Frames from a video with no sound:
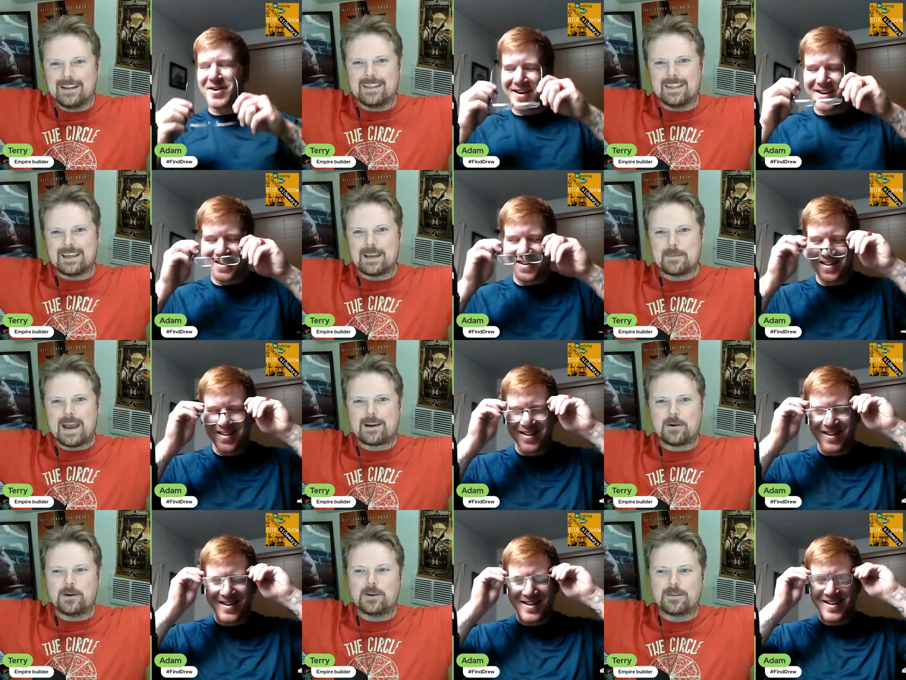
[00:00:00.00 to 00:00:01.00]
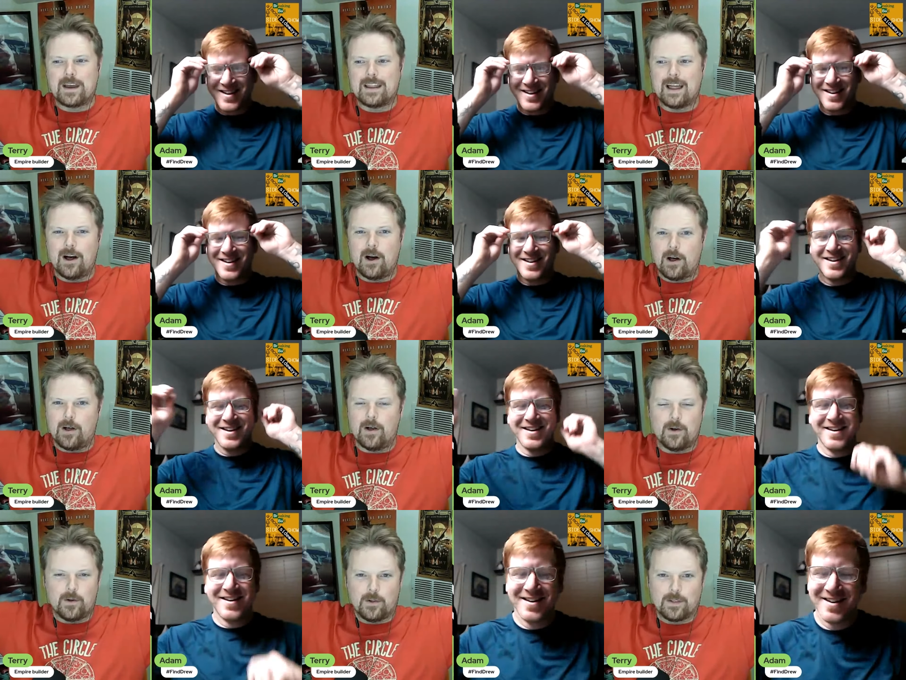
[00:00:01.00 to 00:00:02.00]
Speaker 1: thinking macro, you've got all,
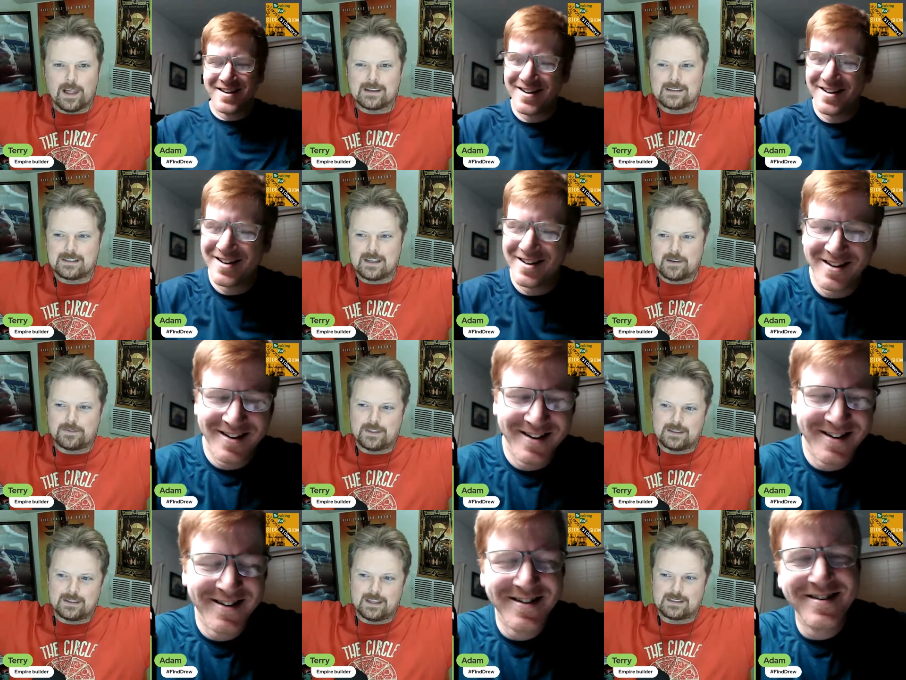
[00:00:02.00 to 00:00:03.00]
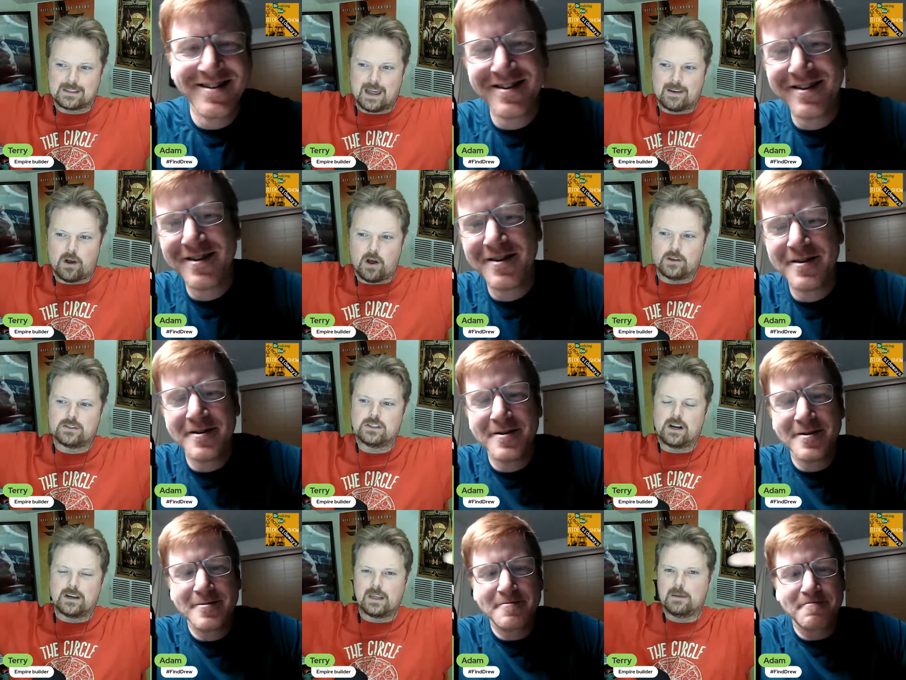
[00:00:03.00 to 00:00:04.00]
a whole lot of stuff that, that's kind of all
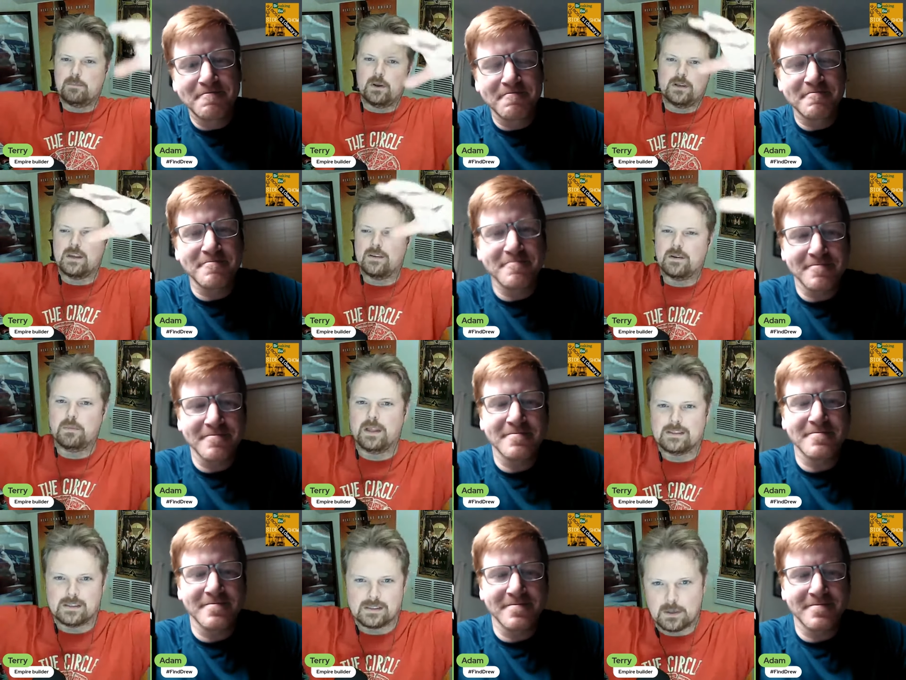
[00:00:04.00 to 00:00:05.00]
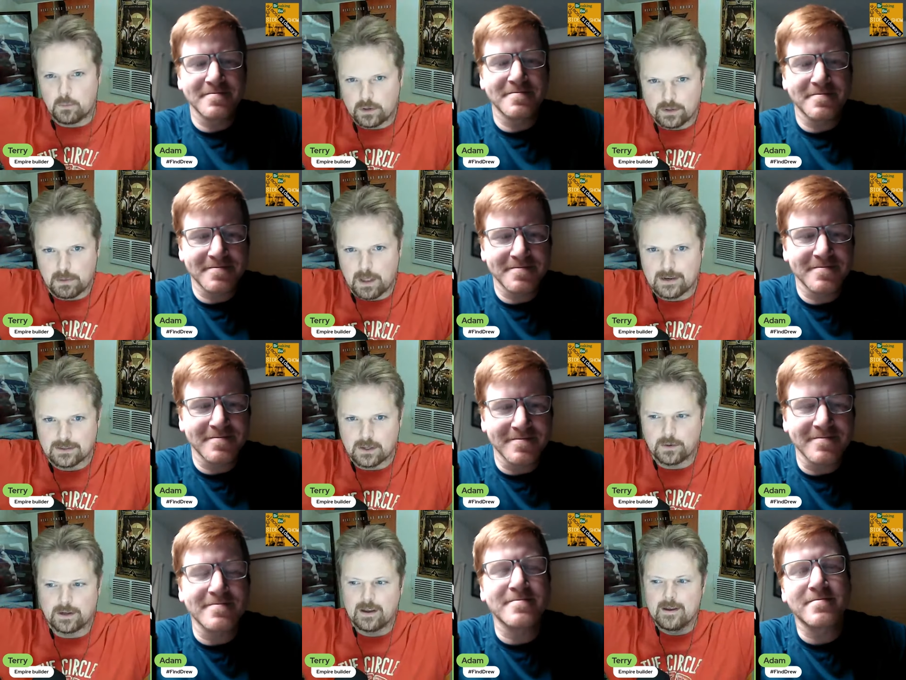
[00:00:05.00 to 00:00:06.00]
starting to get put itself in a place to see where the plot is
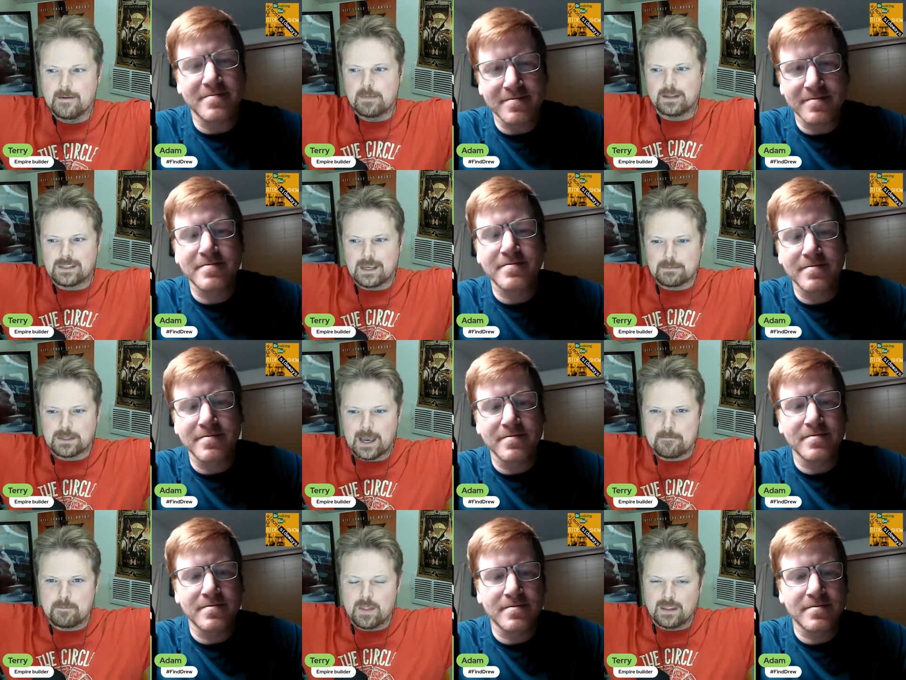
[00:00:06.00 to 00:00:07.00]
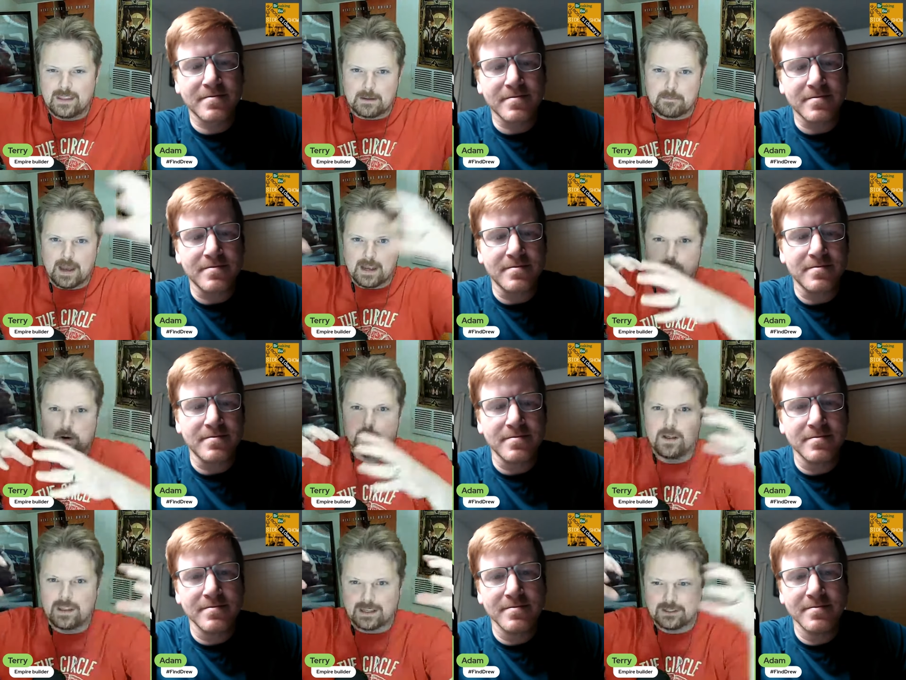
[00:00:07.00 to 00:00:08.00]
going. But at the same time, thinking micro,
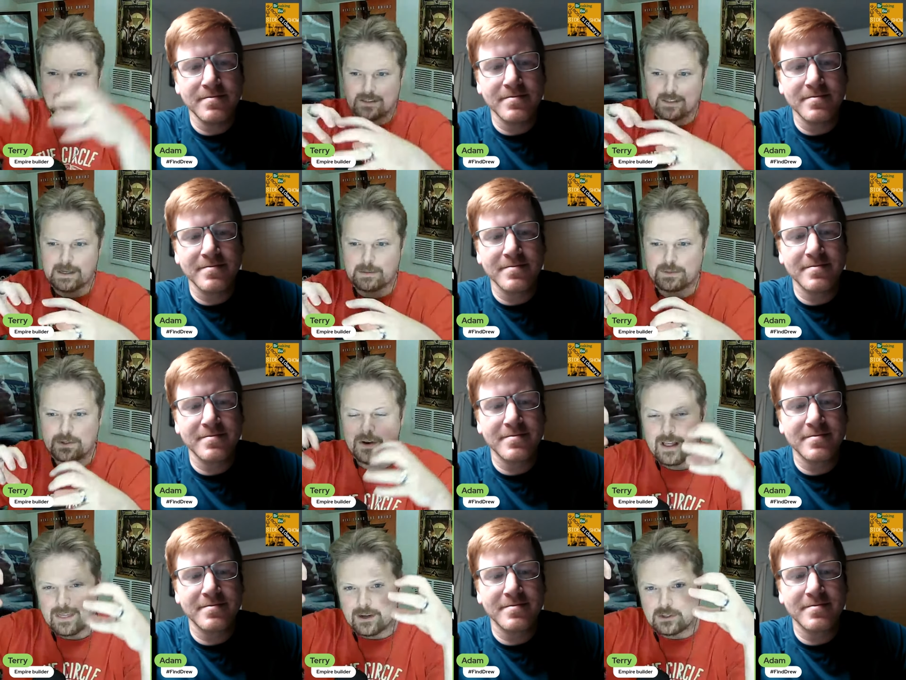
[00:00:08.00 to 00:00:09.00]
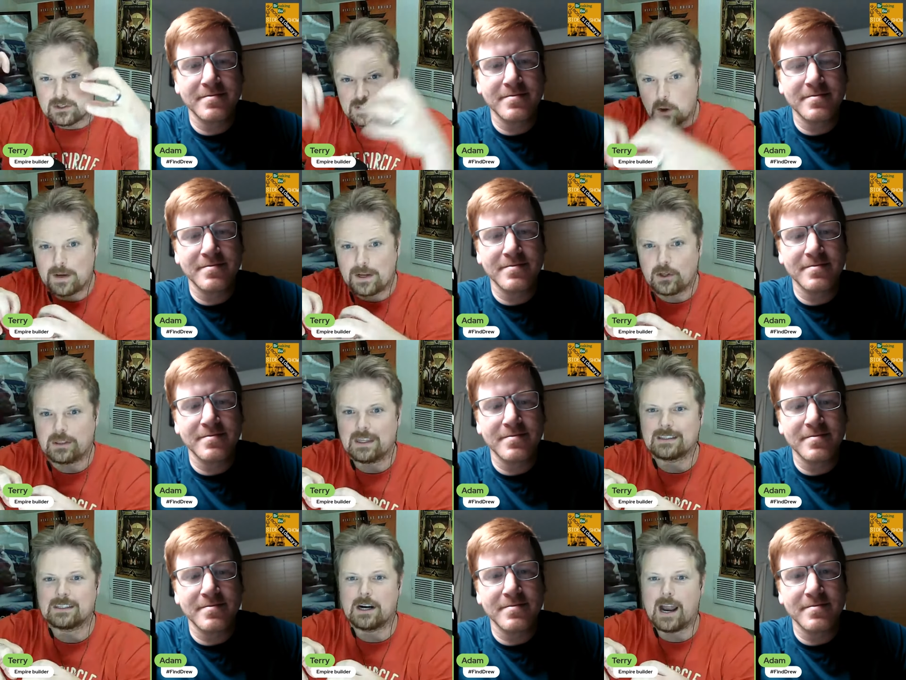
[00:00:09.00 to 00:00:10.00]
thinking just this episode, there's so many good
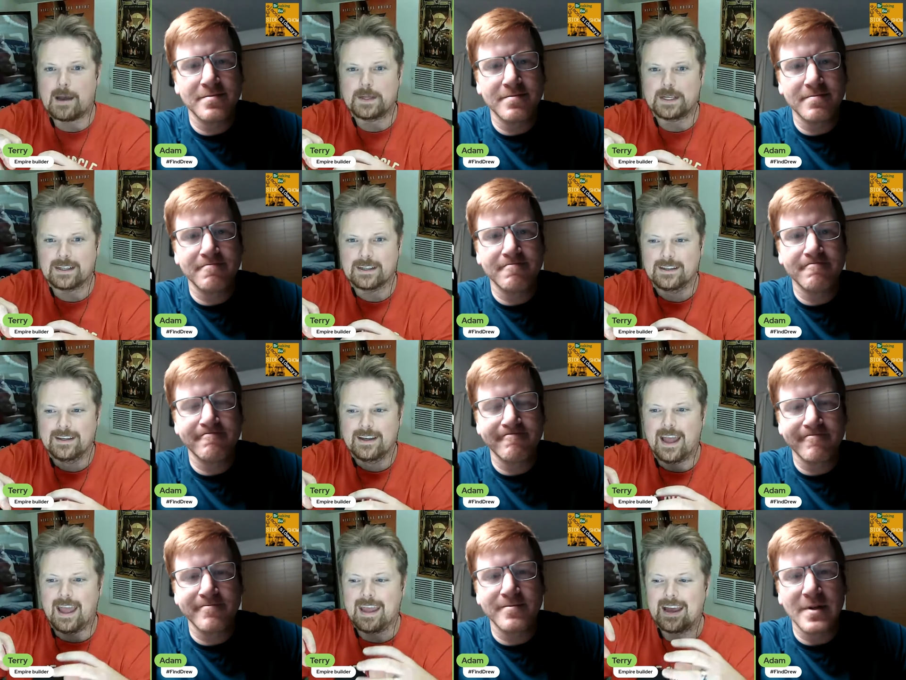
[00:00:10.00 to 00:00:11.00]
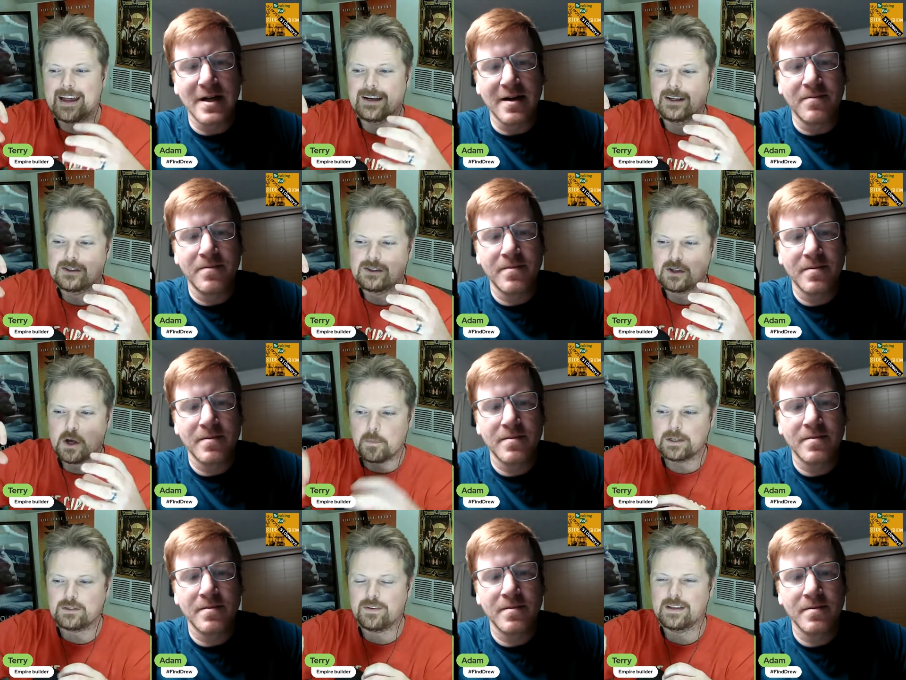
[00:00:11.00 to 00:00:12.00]
things that are happening mm. and so
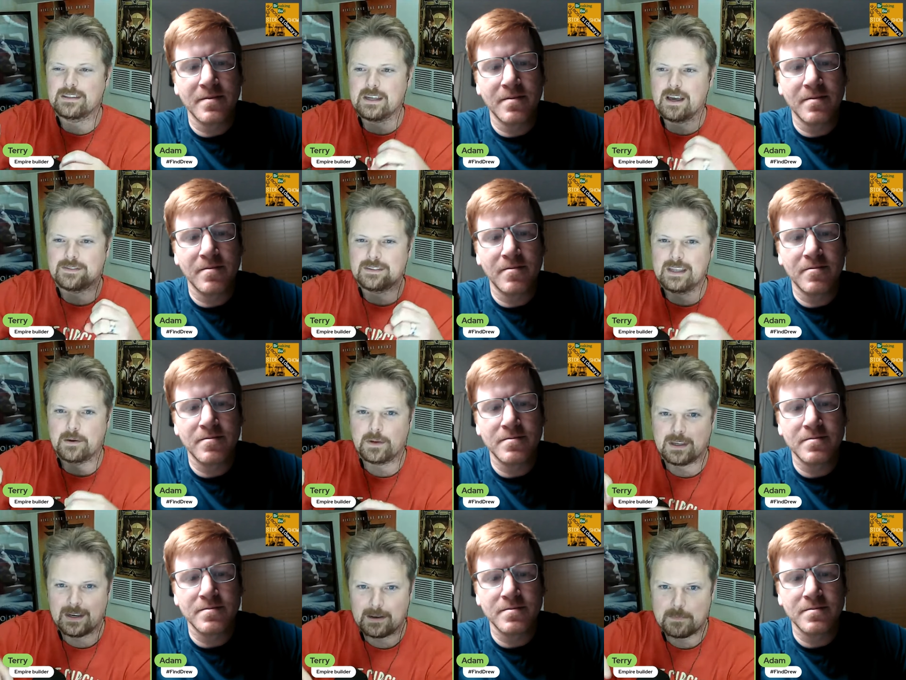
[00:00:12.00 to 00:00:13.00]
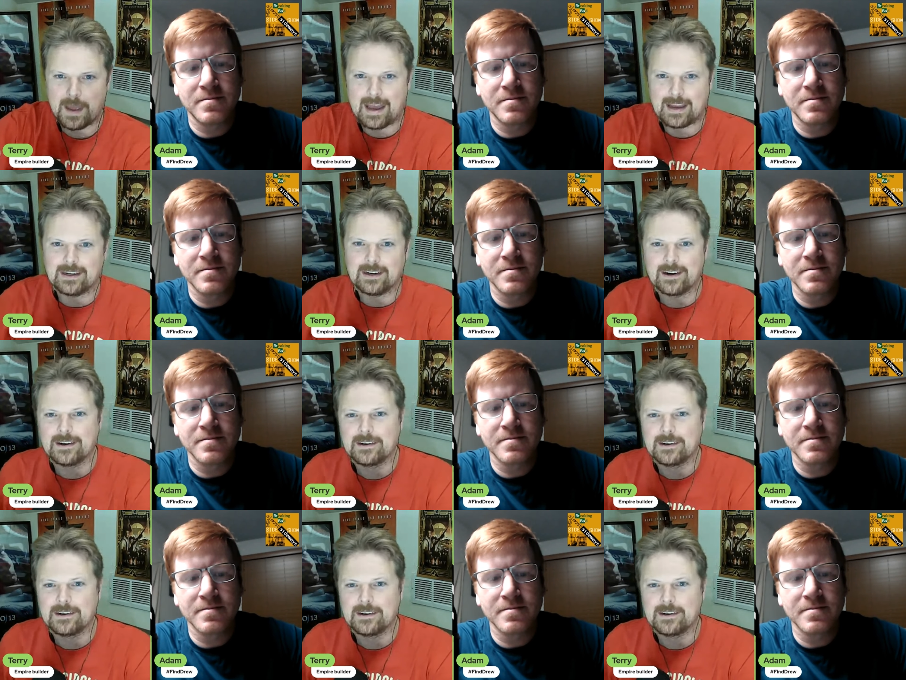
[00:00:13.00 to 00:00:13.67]
much fun stuff that we can unpack here.